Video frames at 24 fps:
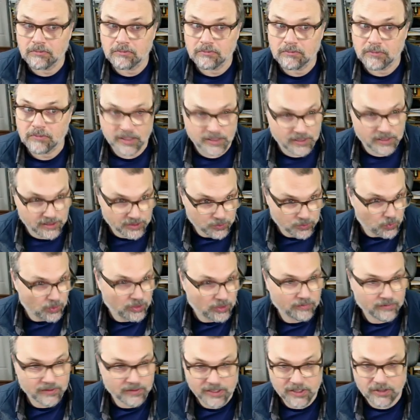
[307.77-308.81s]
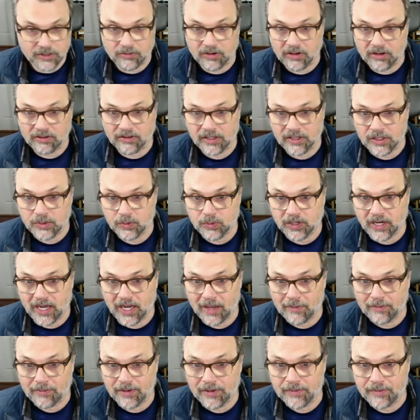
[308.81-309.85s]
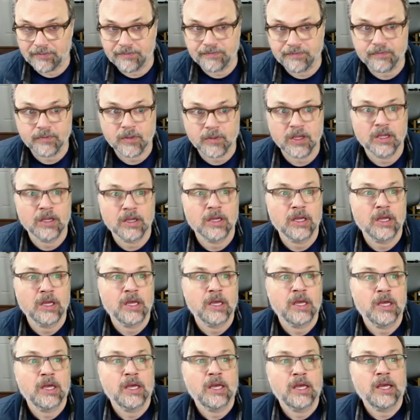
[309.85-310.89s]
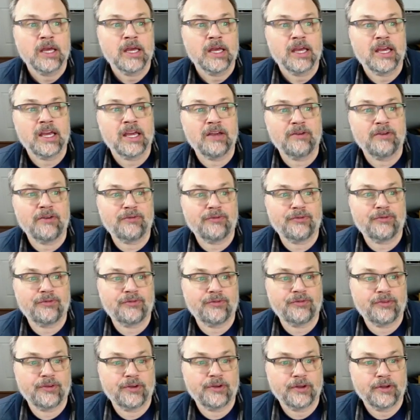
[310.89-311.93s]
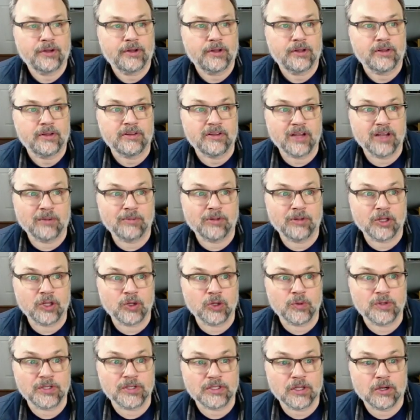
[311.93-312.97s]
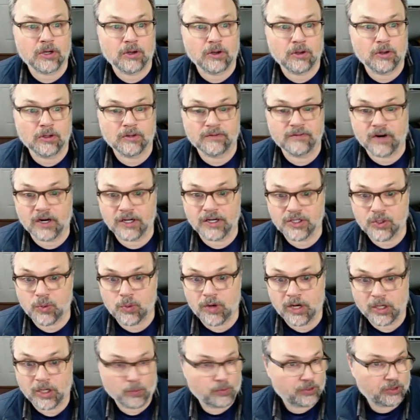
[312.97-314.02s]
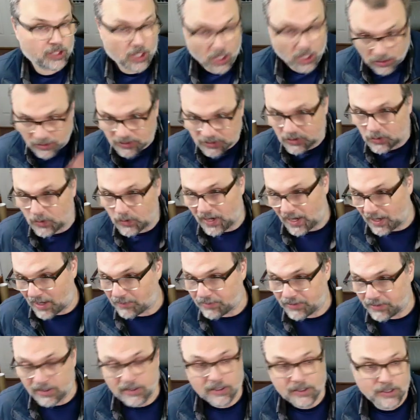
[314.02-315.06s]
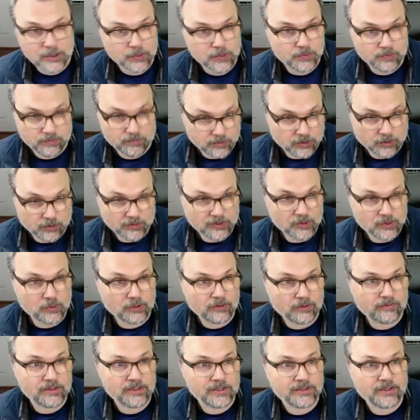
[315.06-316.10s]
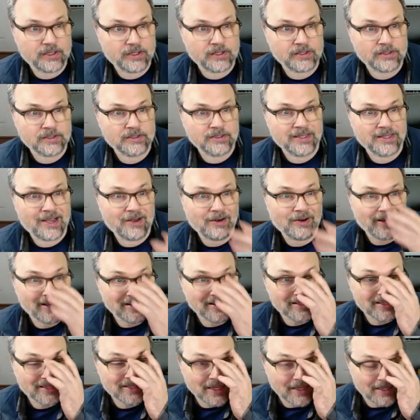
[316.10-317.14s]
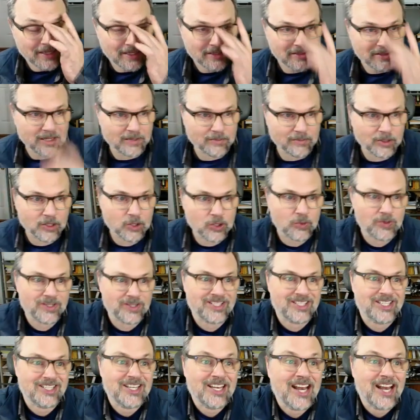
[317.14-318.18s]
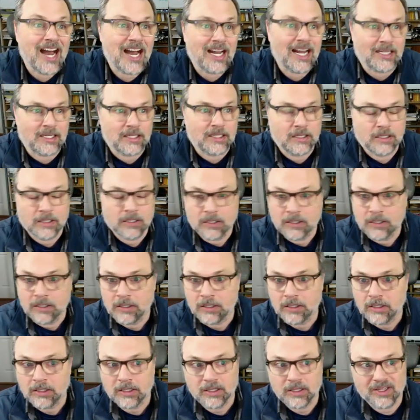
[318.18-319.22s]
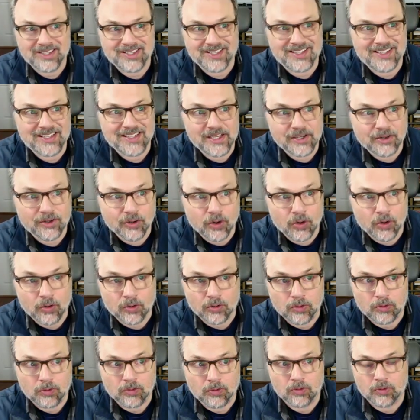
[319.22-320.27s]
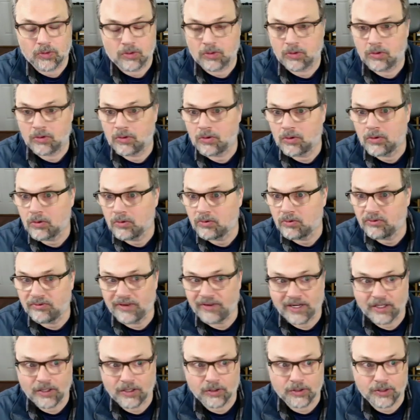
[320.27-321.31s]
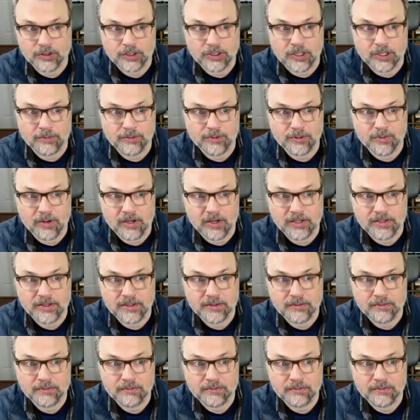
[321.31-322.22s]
It is one of these three things. We're happy. If W is the whole of R squared, we're also happy because, it's one of these things. Now, let's say that W is not the zero vector subspace.